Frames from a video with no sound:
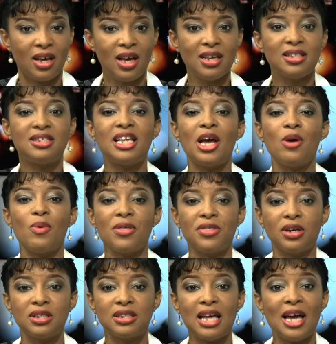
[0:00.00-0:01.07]
Stay with
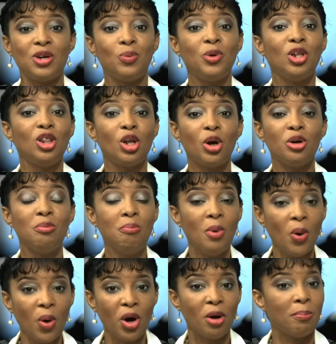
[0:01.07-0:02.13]
us and we'll learn
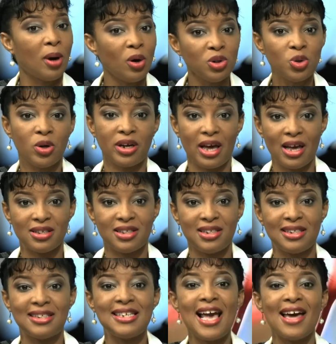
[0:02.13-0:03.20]
more about our
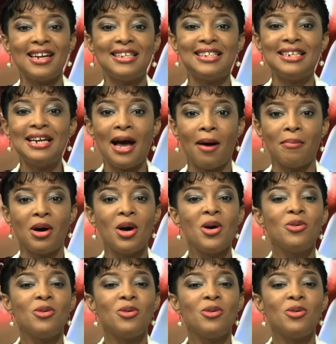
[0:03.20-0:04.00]
guest, Tiana Dinham,